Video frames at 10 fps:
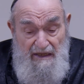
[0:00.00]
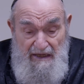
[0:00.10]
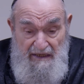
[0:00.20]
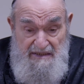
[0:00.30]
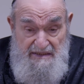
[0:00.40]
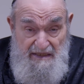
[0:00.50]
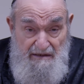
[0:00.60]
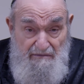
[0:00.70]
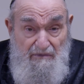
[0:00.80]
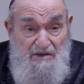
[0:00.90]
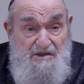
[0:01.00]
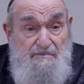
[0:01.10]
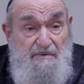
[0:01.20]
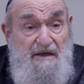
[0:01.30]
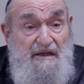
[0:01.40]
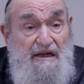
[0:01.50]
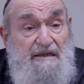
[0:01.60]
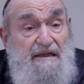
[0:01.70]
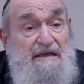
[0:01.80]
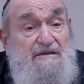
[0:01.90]
And he said it must be that
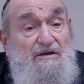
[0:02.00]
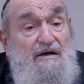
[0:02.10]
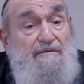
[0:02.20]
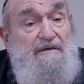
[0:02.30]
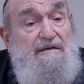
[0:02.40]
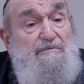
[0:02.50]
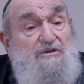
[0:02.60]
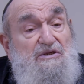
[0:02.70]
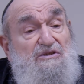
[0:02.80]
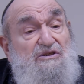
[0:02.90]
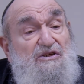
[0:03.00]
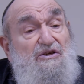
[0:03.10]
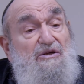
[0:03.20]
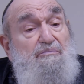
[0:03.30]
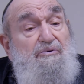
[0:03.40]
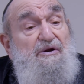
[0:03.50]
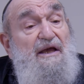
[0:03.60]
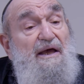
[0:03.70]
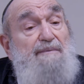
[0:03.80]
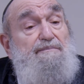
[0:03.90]
at that time that was considered a
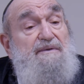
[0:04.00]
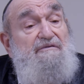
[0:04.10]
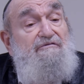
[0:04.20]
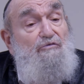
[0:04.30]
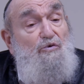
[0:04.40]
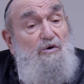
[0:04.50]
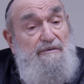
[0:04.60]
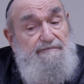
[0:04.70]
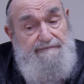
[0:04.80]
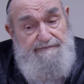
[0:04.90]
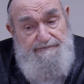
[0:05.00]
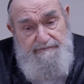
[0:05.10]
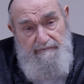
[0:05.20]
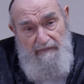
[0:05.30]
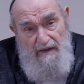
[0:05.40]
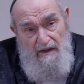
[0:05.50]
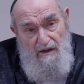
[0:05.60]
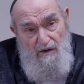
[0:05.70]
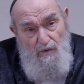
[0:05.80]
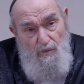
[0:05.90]
preemptive war.
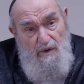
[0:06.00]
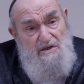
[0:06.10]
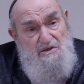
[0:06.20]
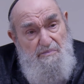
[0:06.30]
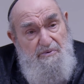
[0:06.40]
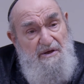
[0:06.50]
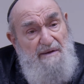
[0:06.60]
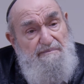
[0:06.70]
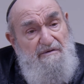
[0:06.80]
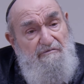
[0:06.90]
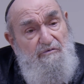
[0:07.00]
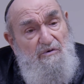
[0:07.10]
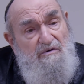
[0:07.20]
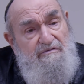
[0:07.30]
What is a preemptive war?